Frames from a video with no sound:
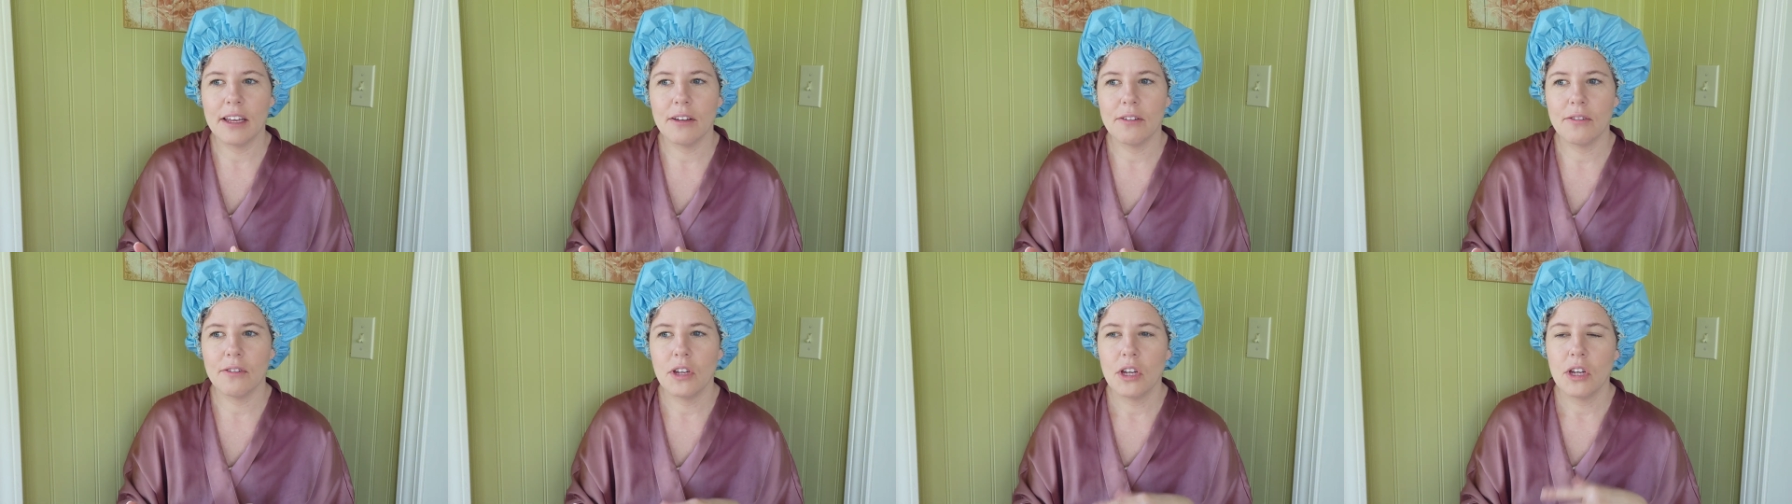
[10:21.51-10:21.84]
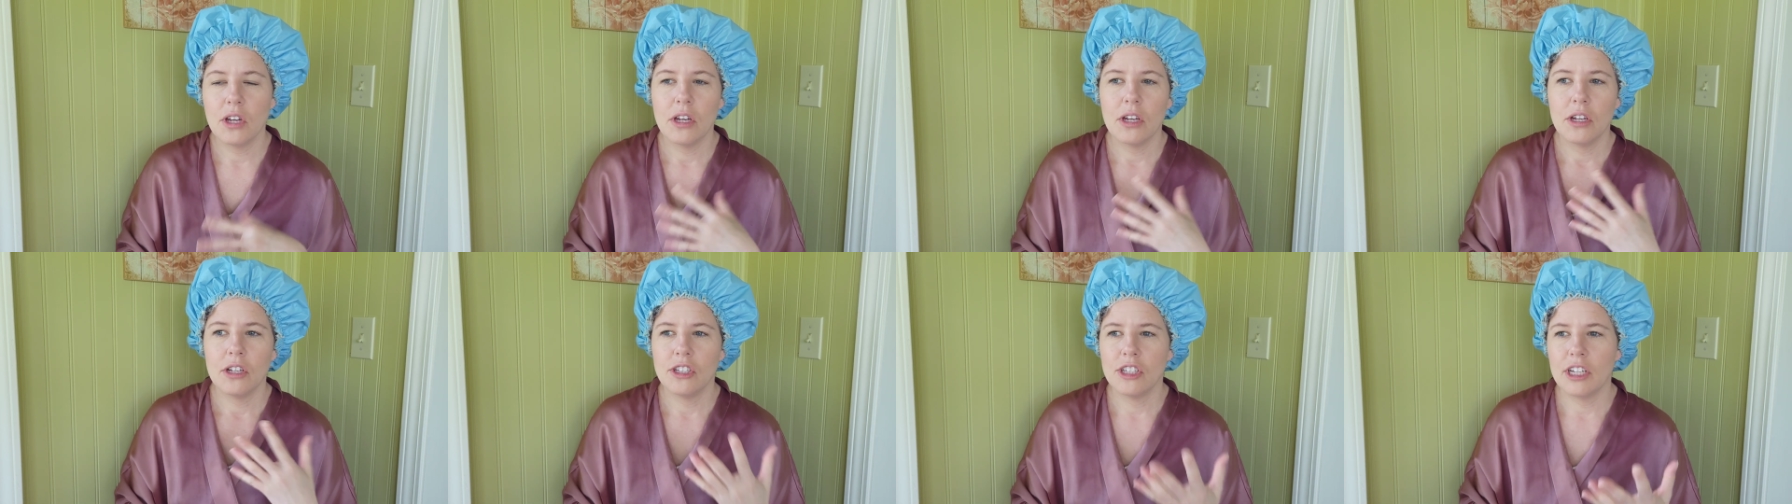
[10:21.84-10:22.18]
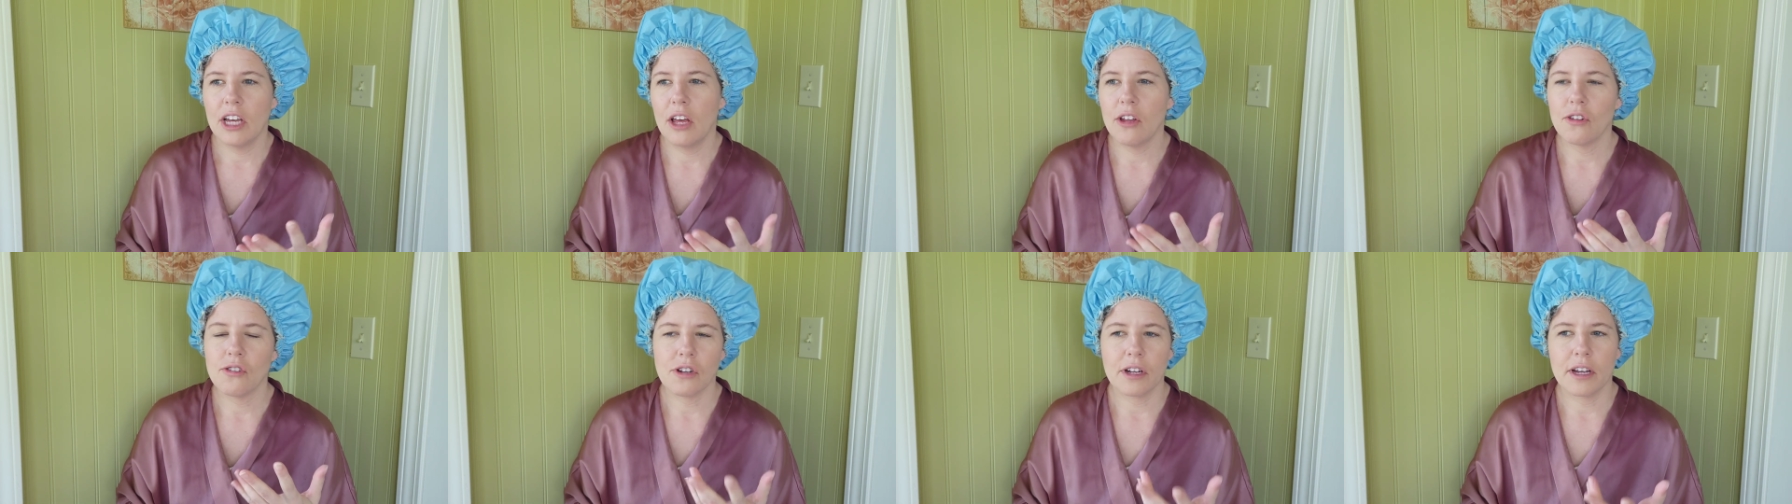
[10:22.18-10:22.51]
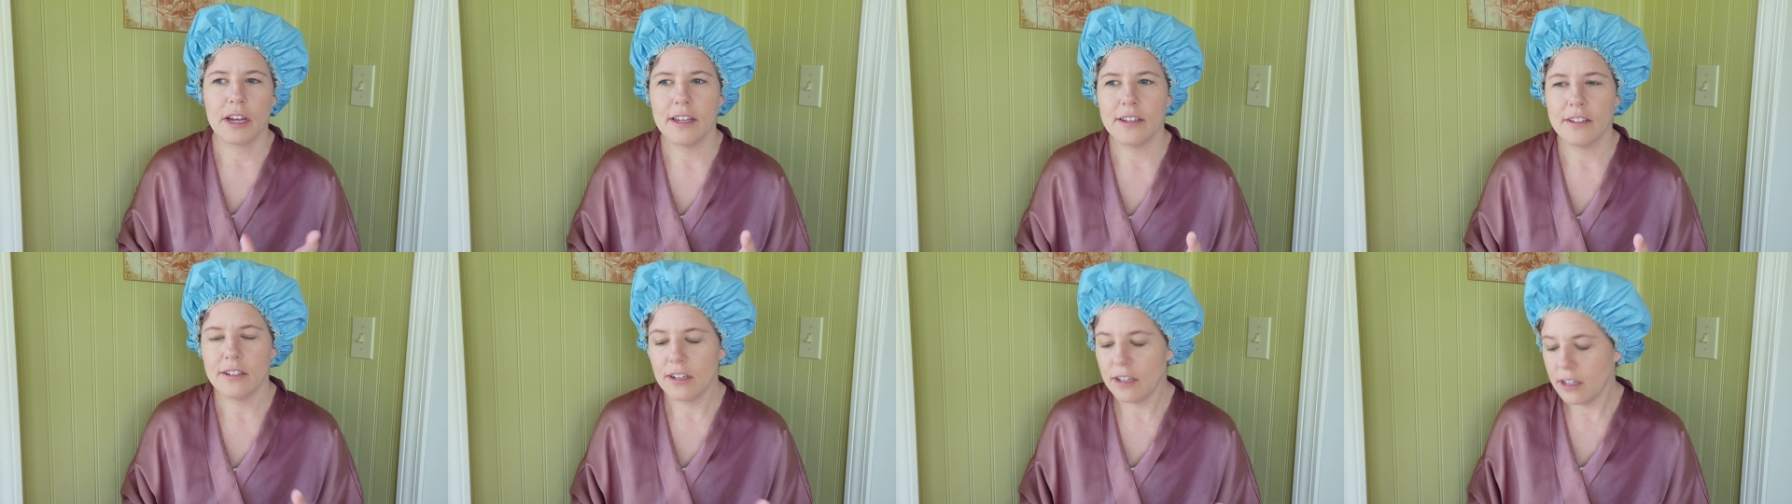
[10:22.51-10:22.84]
of gels or
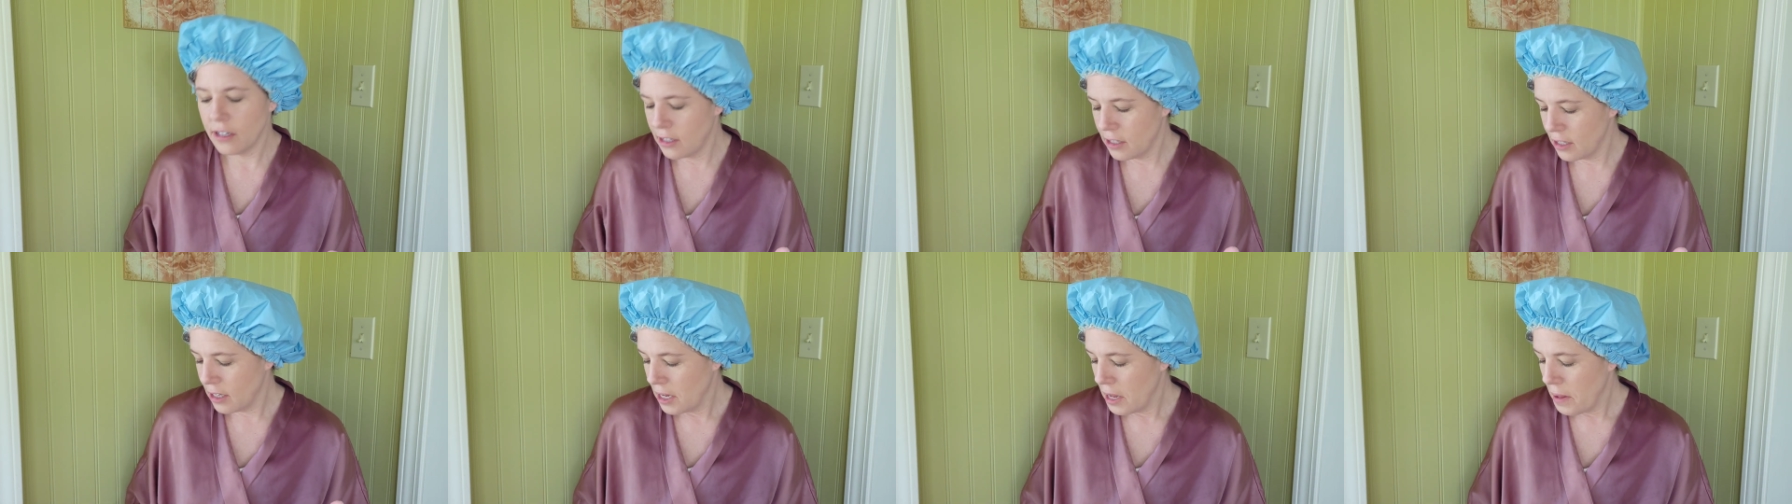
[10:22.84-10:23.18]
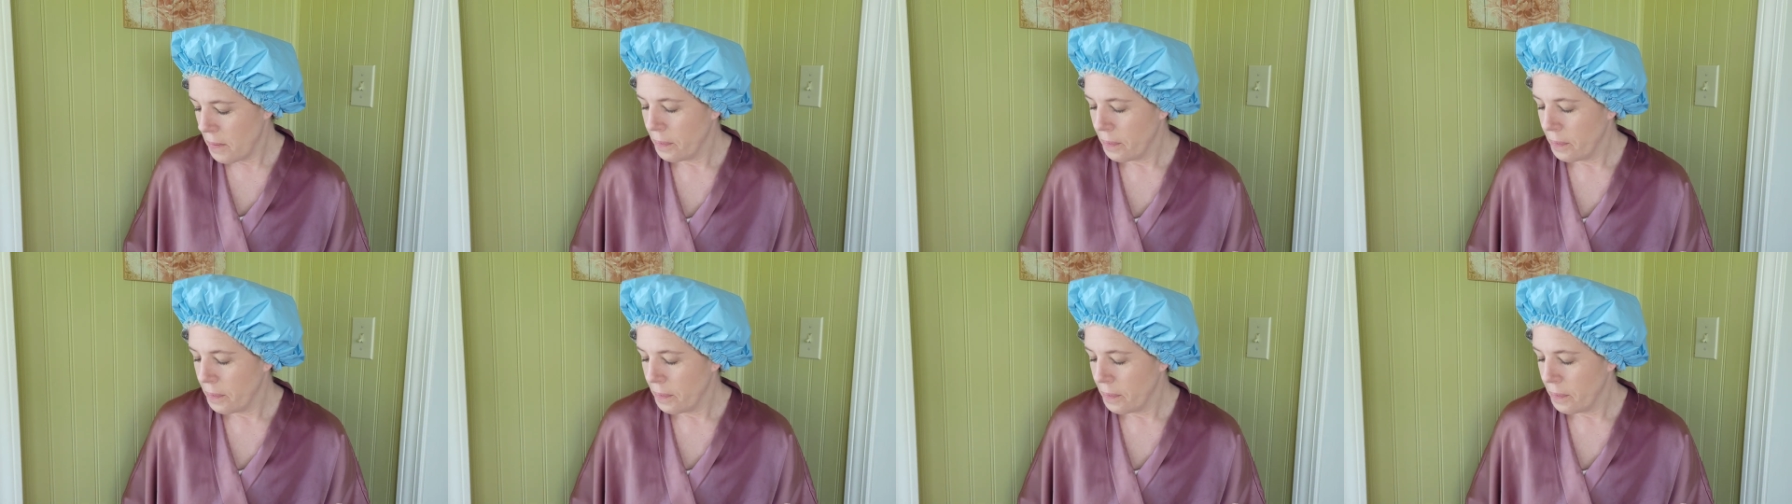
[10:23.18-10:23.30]
custards